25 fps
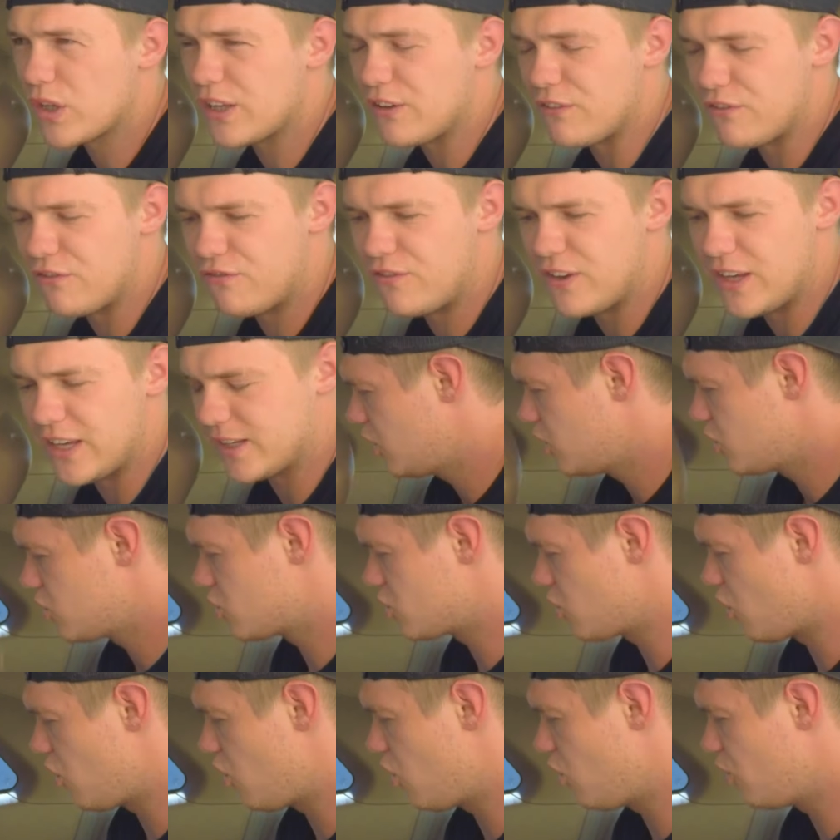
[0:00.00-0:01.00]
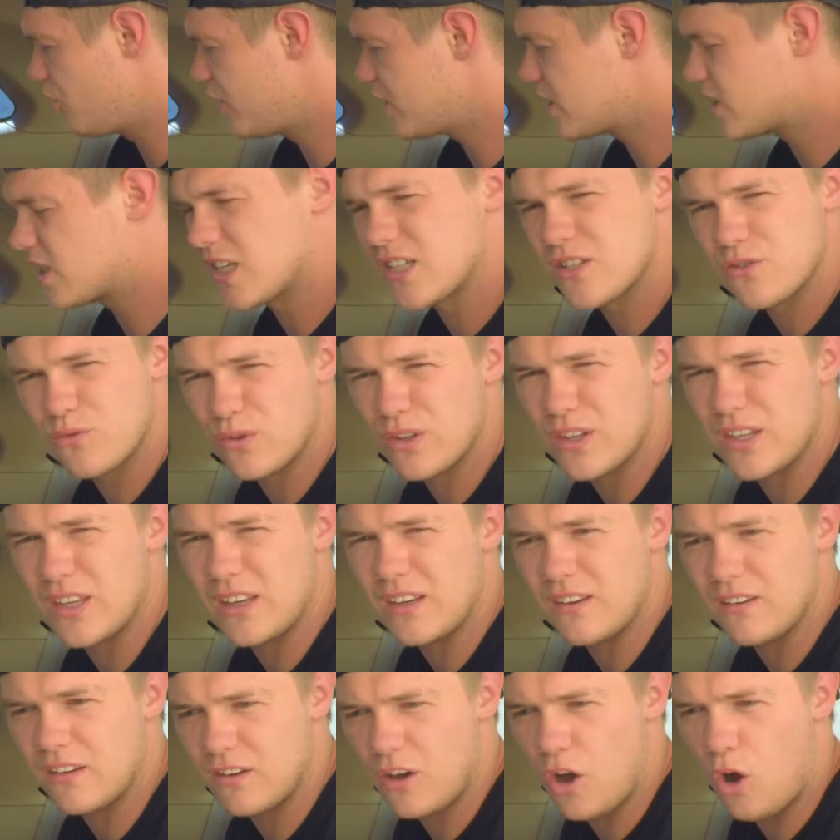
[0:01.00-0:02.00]
fit. So this doesn't
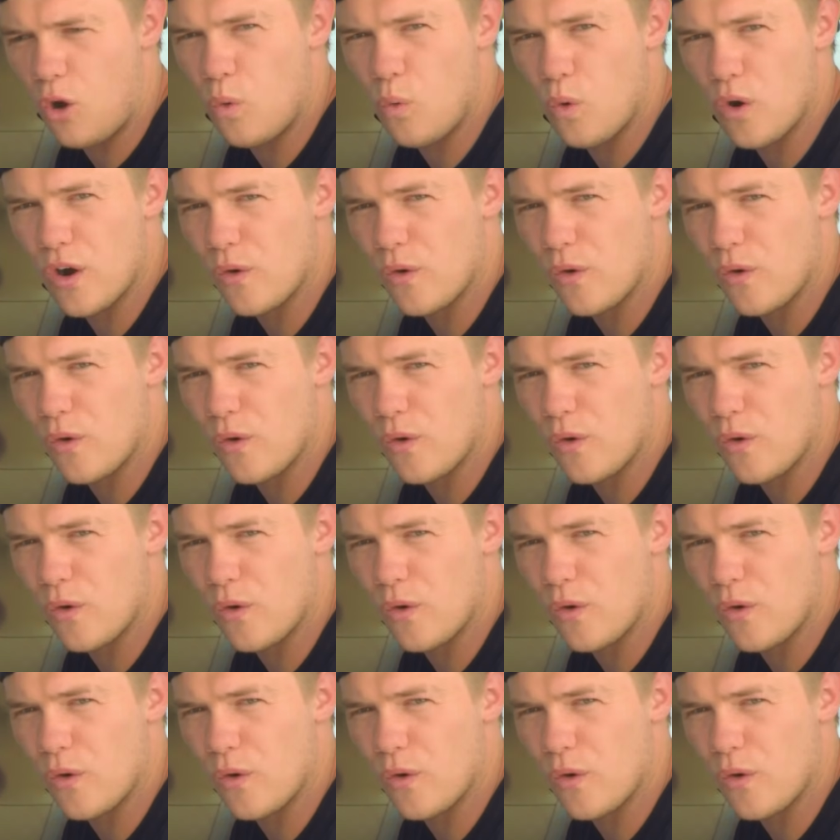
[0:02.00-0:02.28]
really go where it